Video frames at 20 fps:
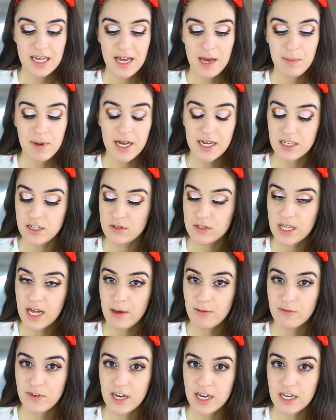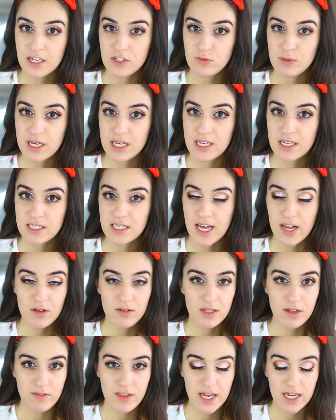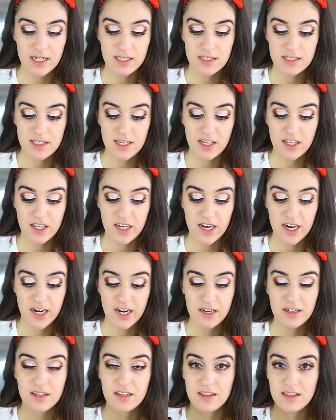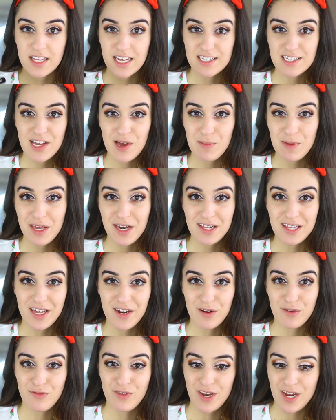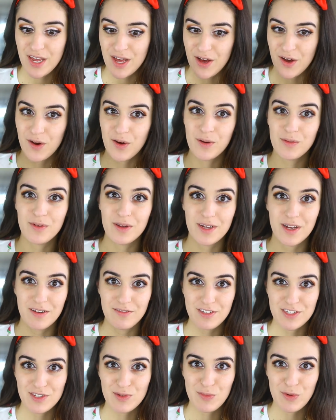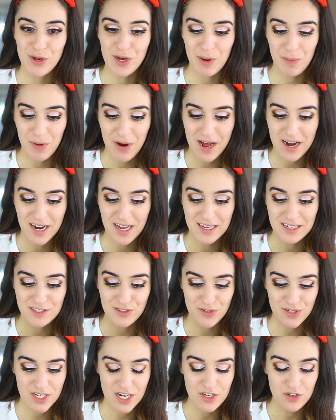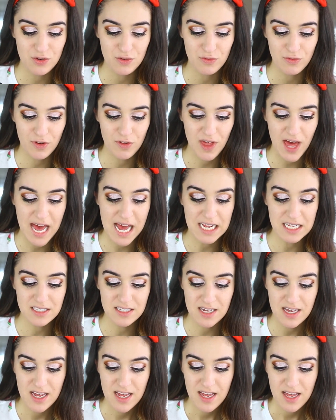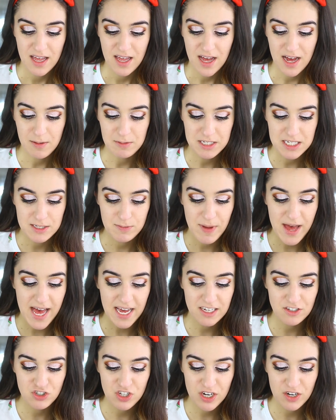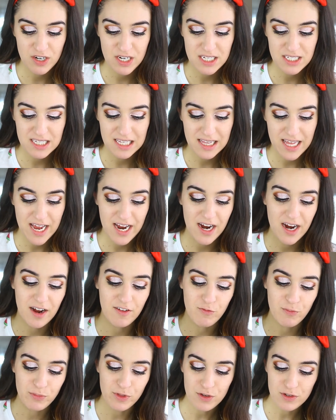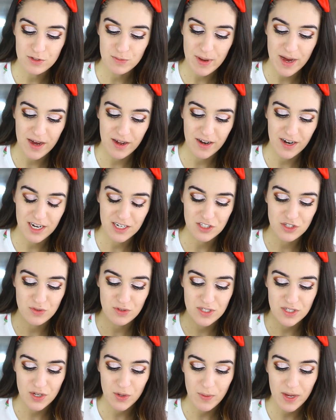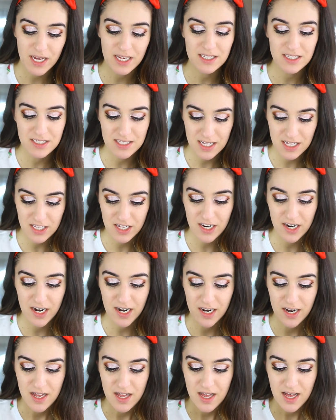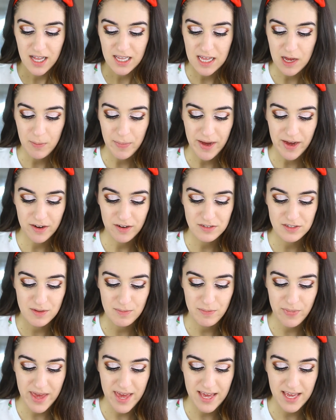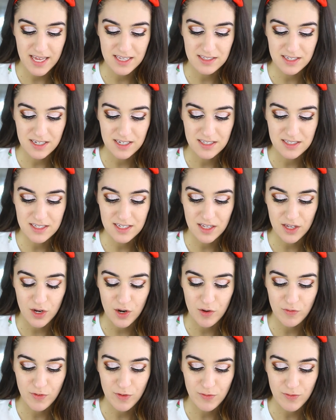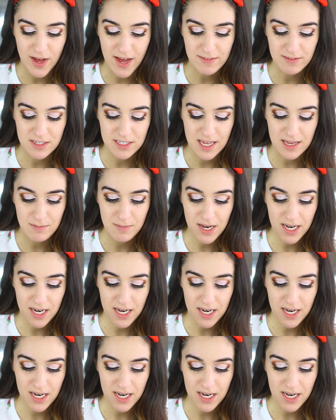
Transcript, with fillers: I'm not gonna use Glamoflauge because I don't love that concealer. That's coming in a later video of disappointing products, so stay tuned for that. Um, it says pack a generous layer of loose powder onto still wet concealer. Allow powder to bake into concealer for 5 to 10